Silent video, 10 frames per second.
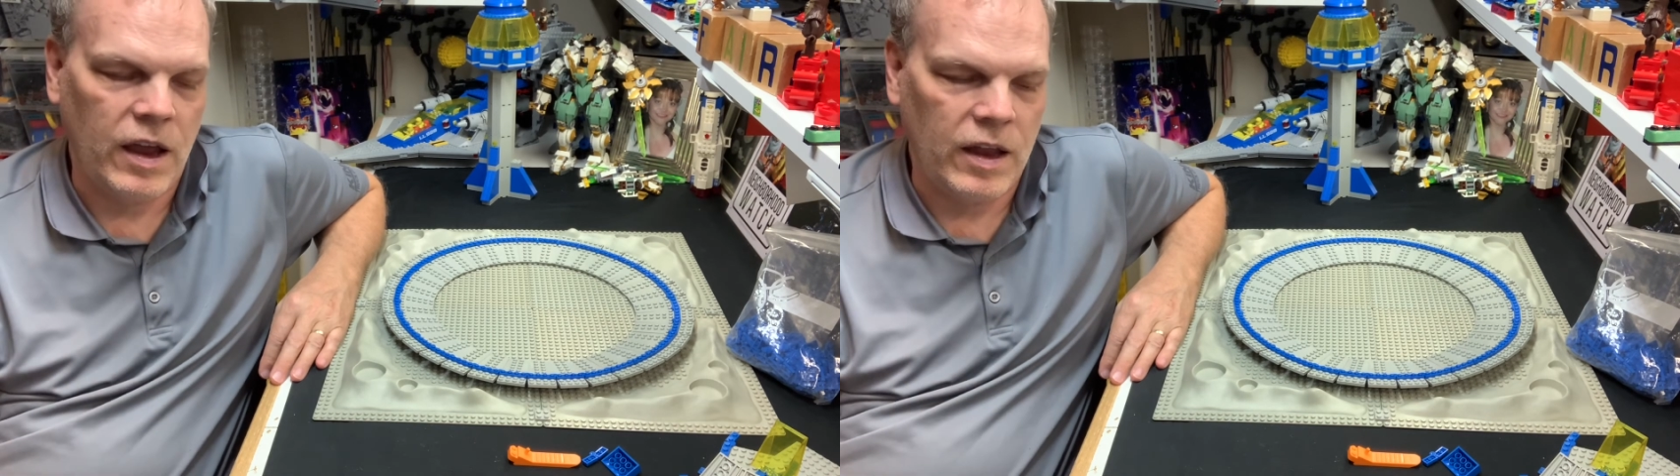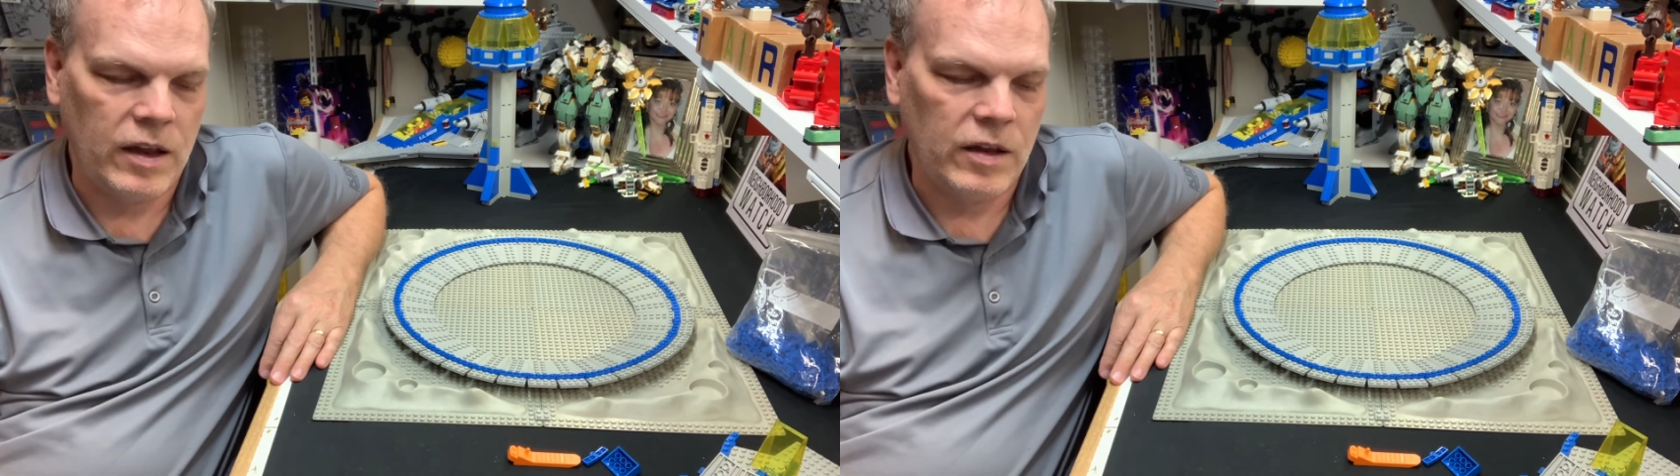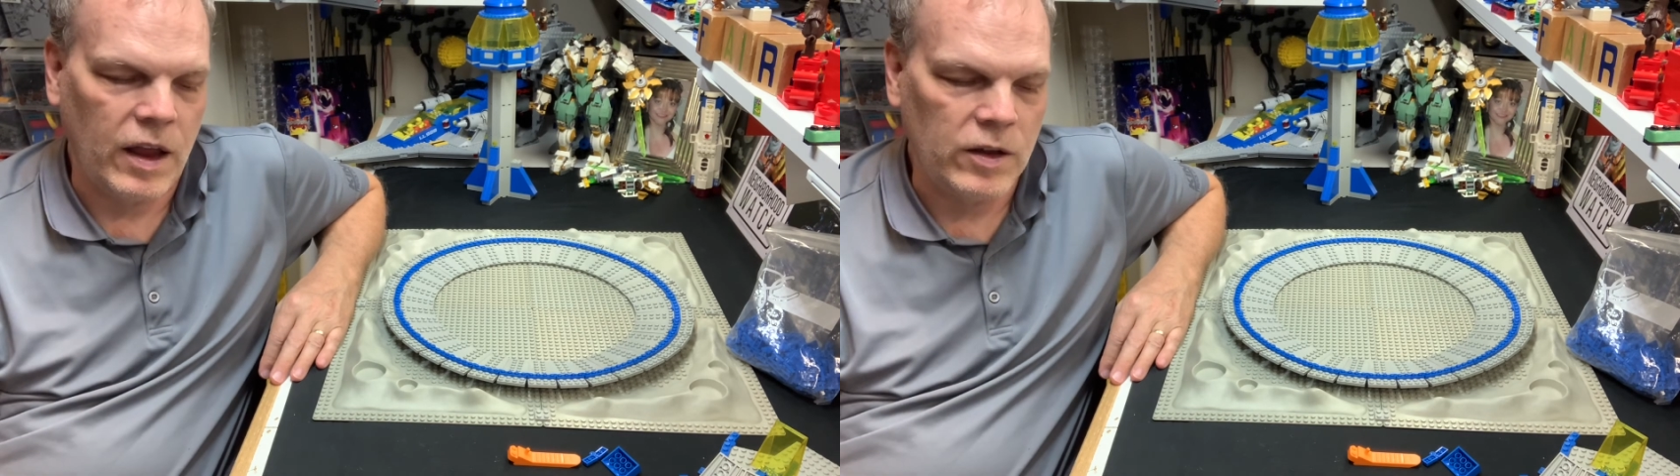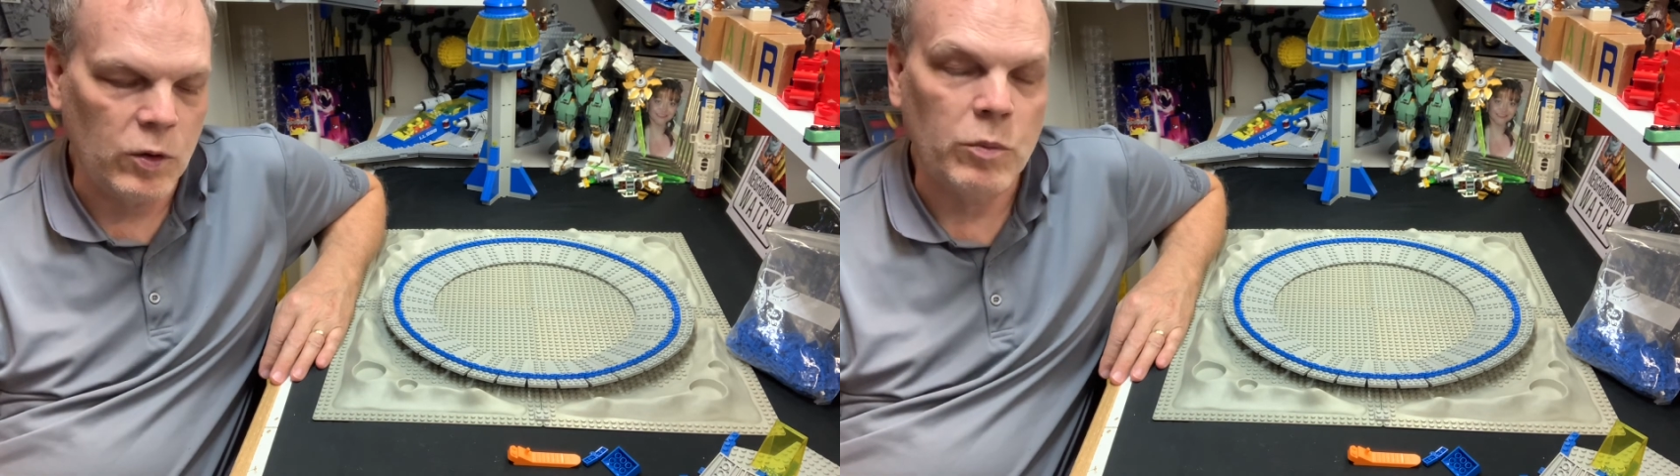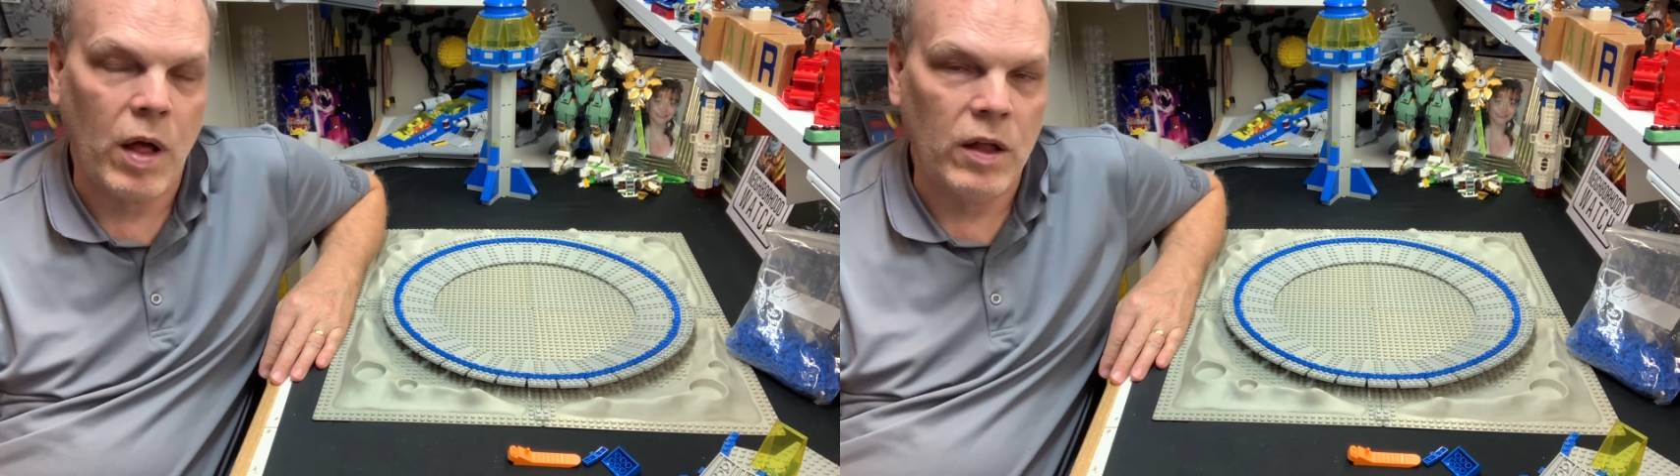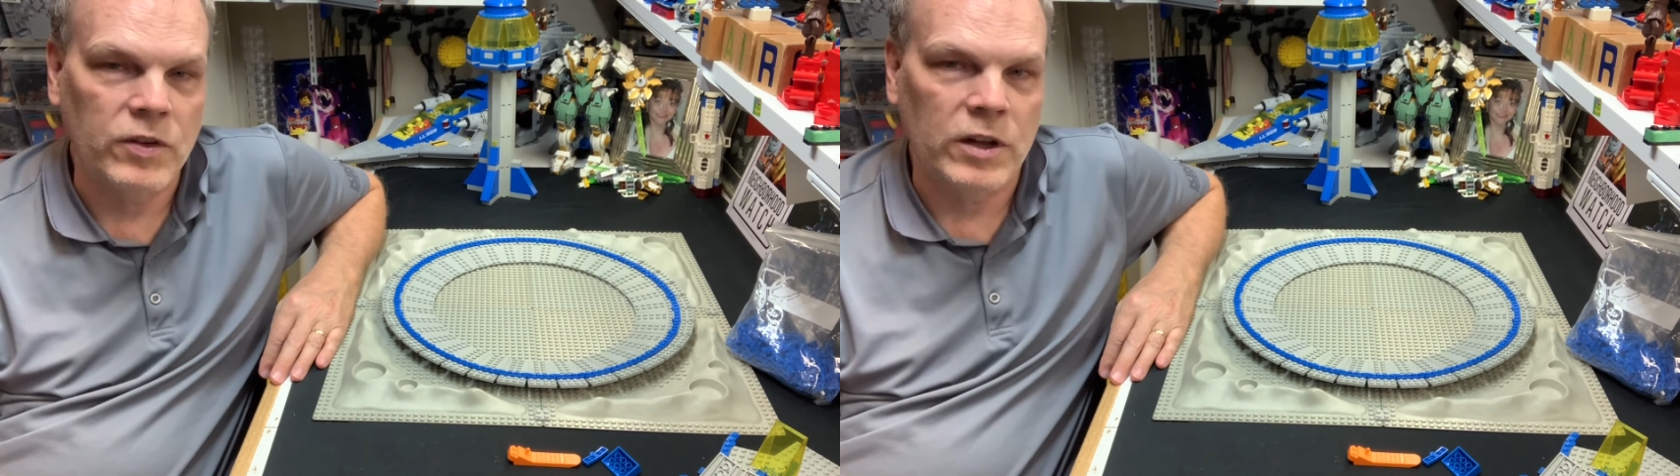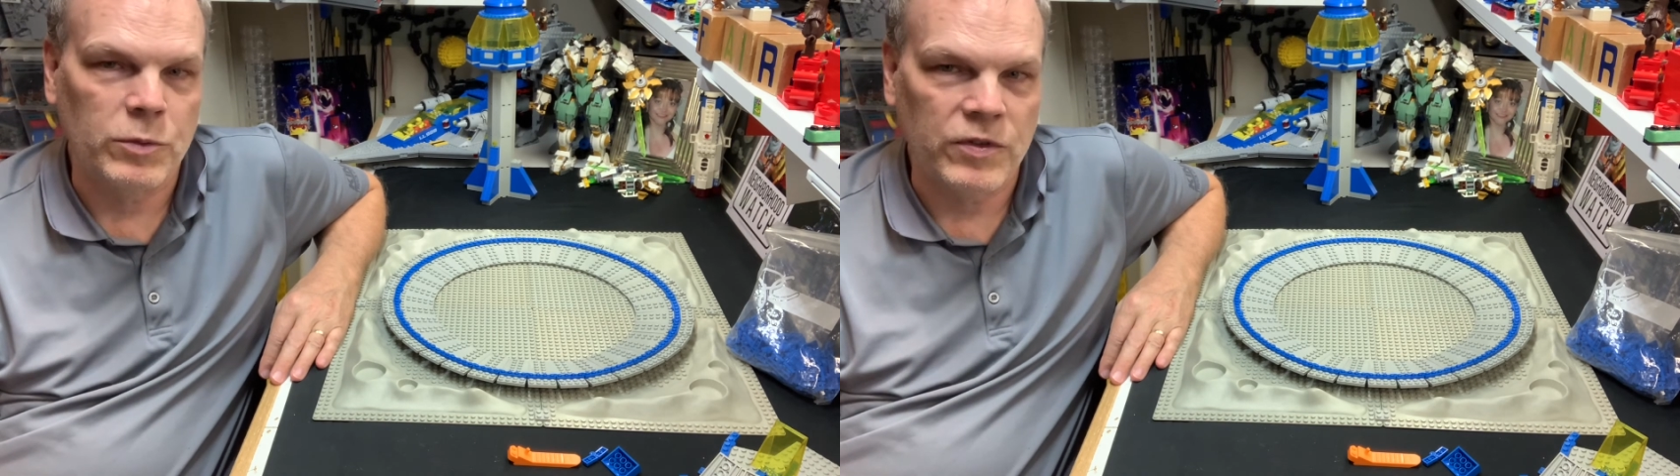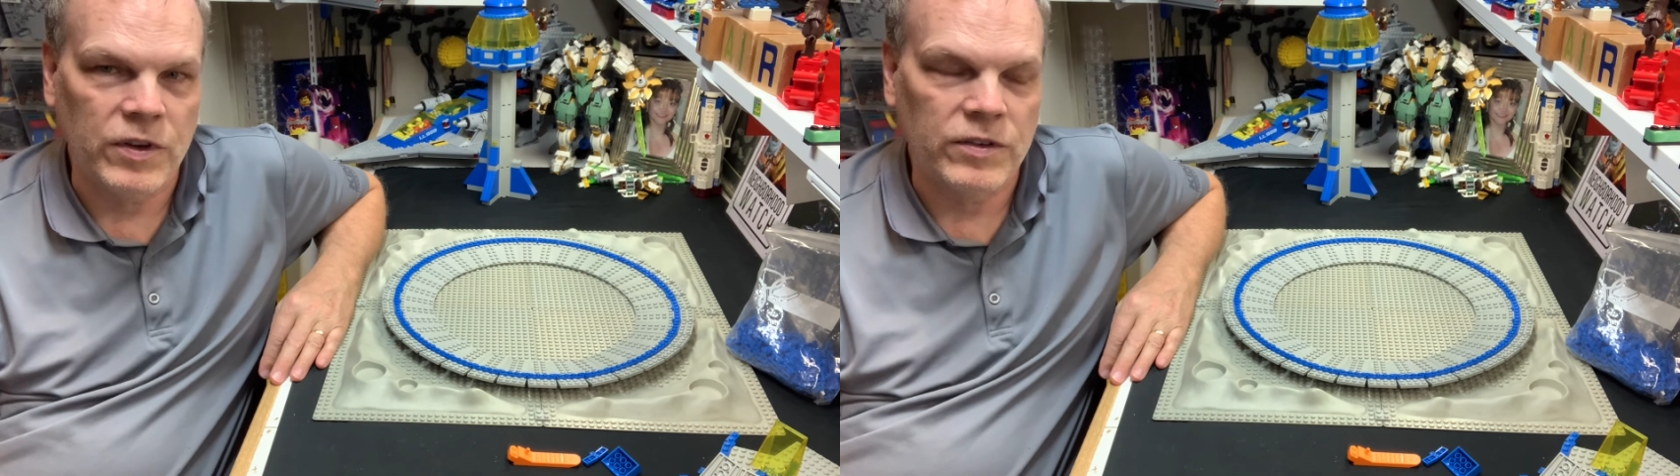And I do apologize
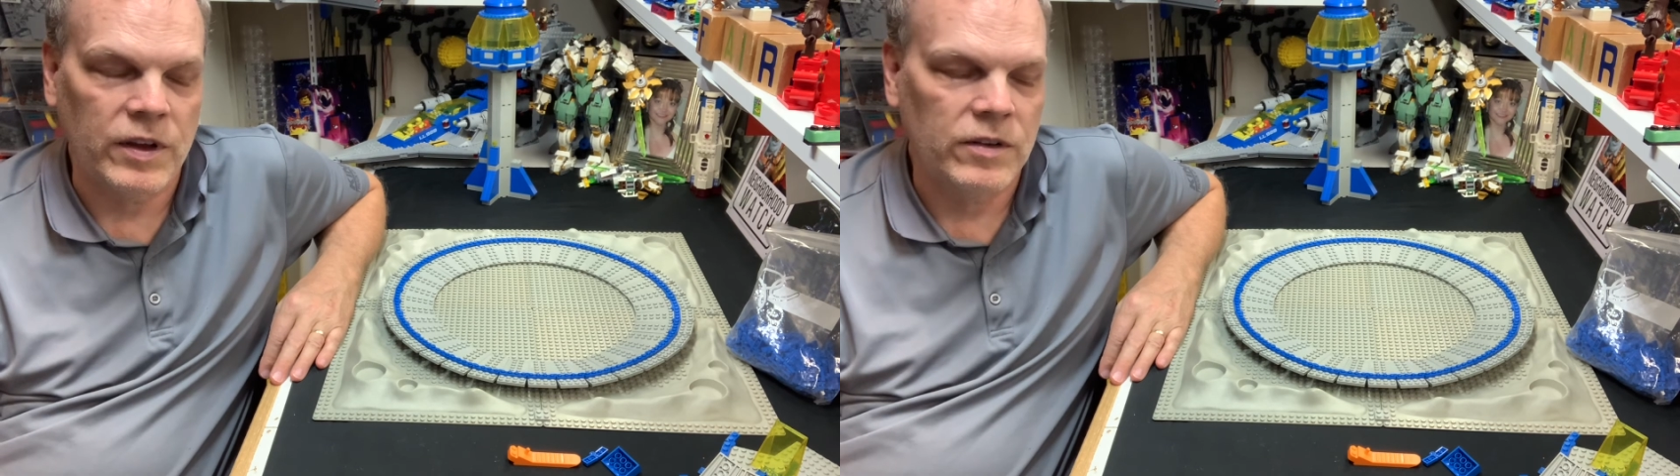profusely.